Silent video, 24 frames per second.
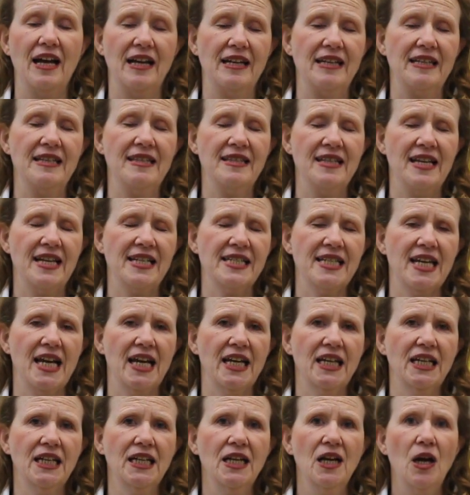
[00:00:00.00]
in their
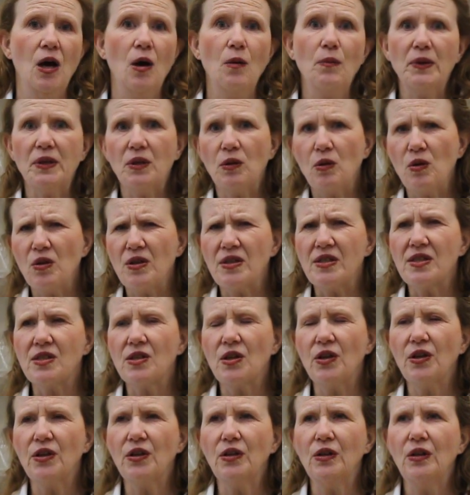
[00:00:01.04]
day, but
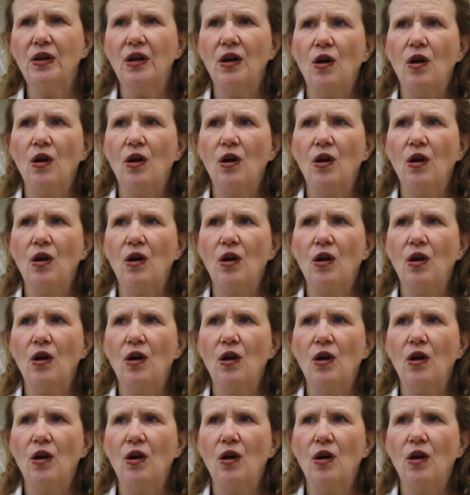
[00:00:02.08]
also